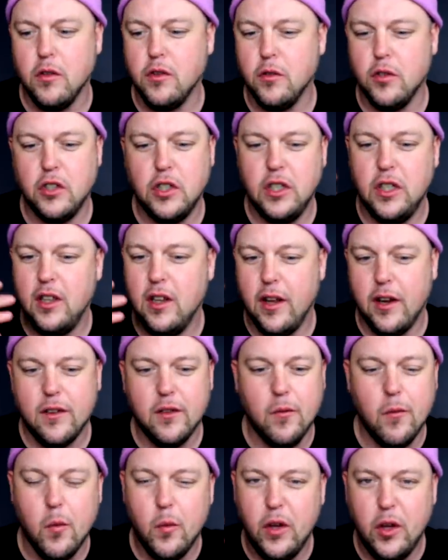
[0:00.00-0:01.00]
So she, like,
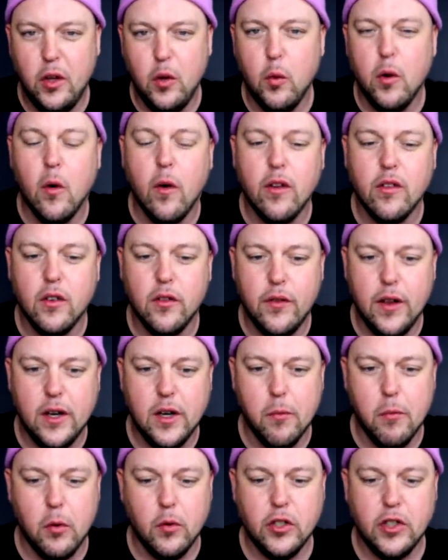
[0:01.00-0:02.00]
you would always just vent
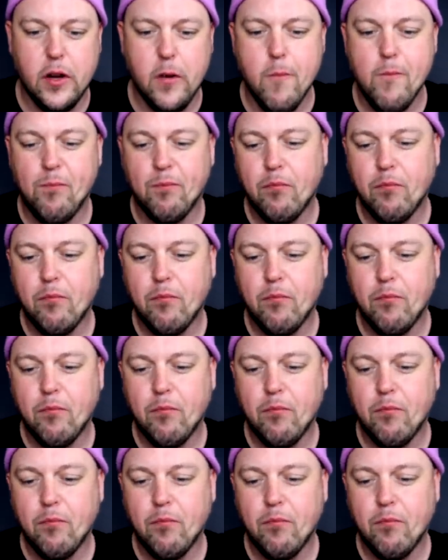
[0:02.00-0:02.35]
about shit.